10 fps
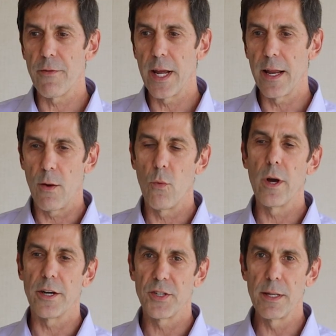rate,
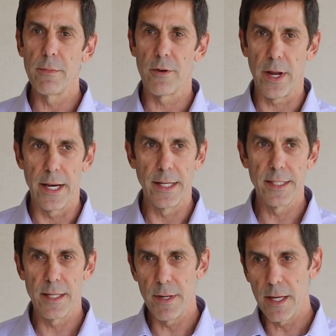what your symbol rate
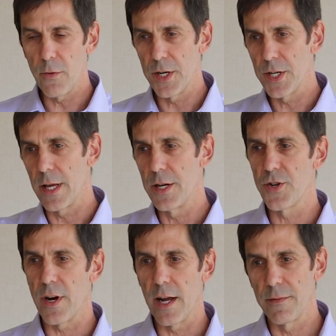needs to be, which then
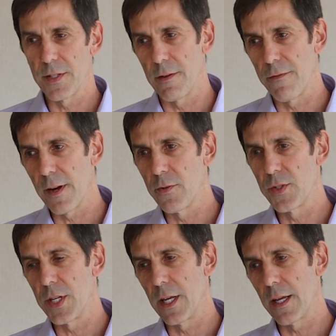drives the
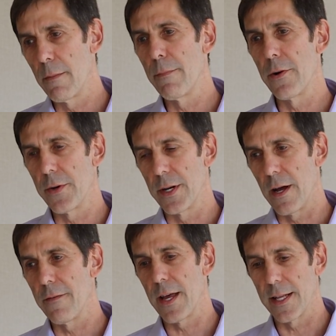frequency component
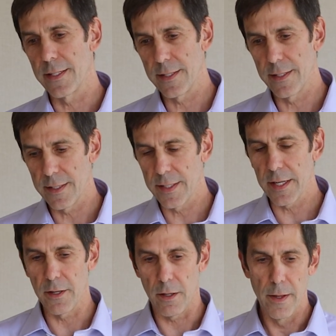of that
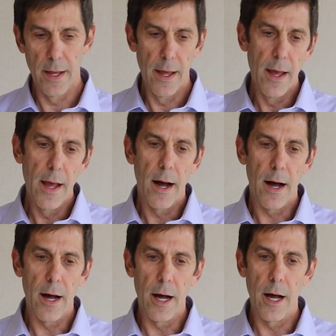signal.
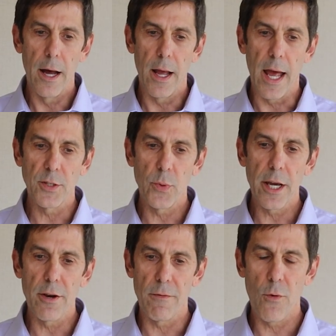As we
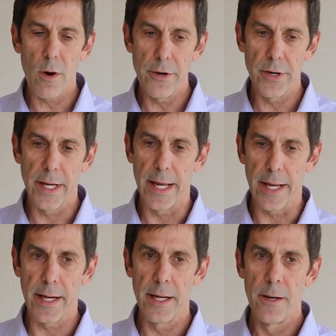go to 400
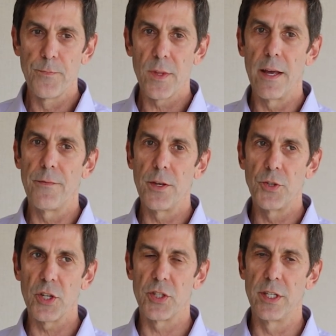gig, if you
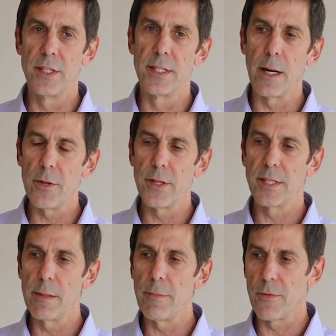just double the
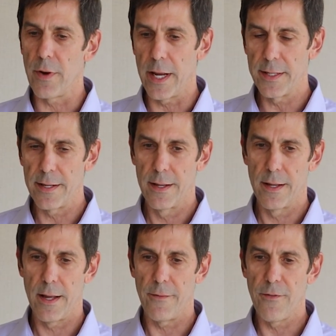symbol rate
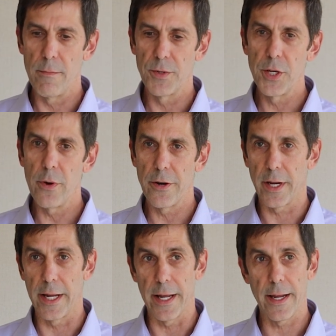from
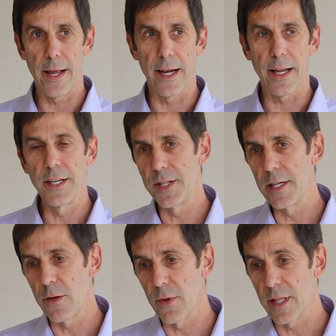200 gig and
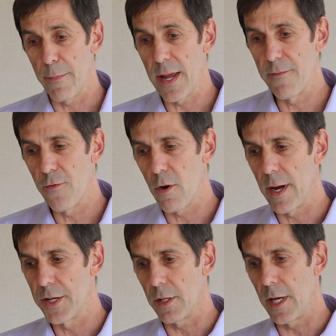continue with the PAM4
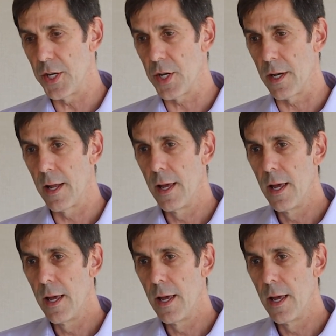modulation,